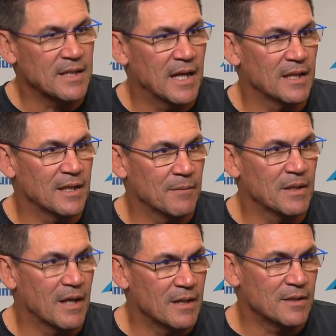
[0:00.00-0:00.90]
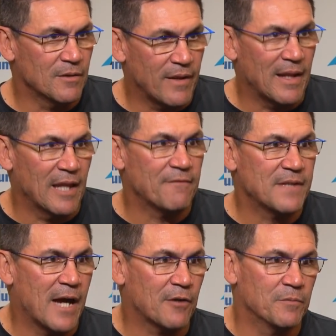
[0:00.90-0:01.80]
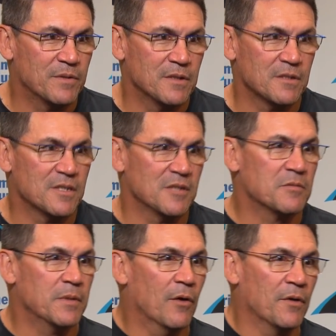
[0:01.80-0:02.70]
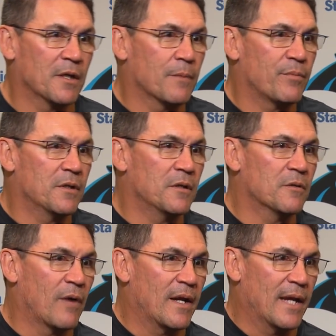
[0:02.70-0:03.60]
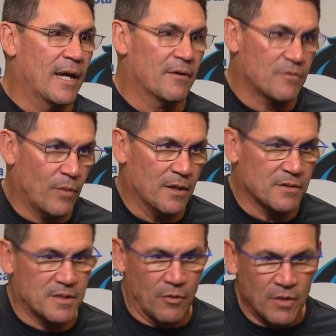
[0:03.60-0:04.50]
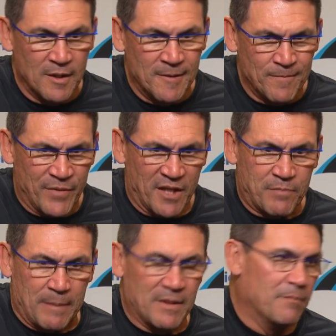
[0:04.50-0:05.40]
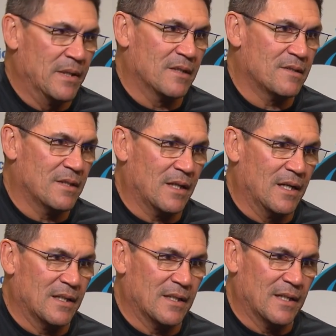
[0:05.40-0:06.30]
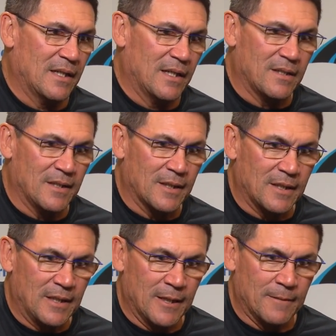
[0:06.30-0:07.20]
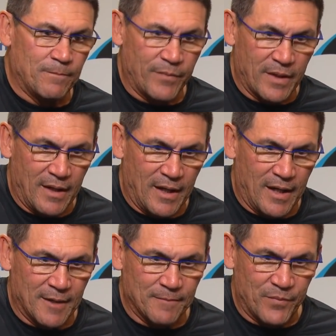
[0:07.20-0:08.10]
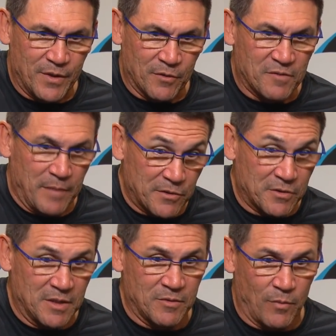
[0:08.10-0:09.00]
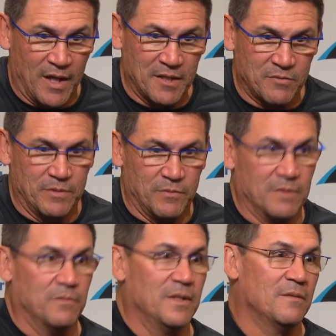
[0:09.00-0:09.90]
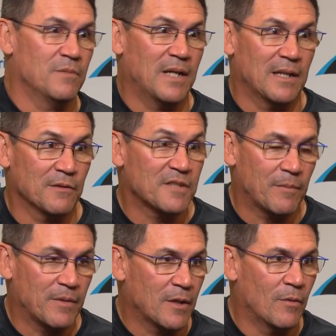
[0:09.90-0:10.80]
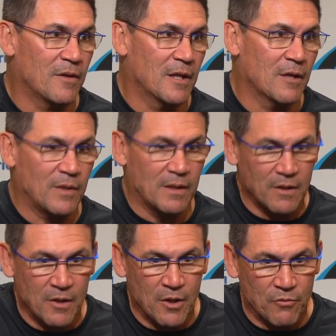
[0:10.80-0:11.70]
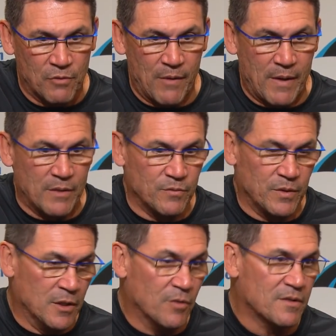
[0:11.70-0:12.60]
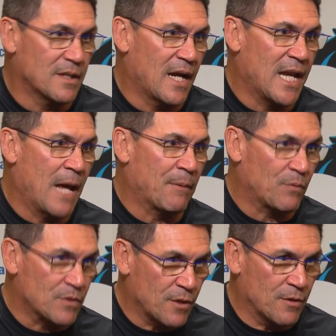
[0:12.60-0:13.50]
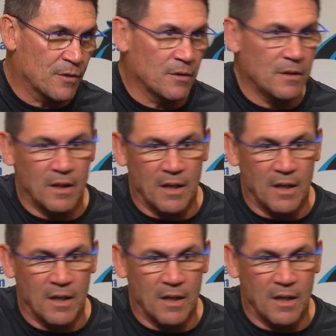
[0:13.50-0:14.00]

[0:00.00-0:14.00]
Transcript: Daly. I mean, that left tackle position seems to be holding up pretty good right now as well. So that's probably the biggest thing. I think, again, special teams wise, we got a little something going there. We got Ray Ray, who we know is a dynamic returner,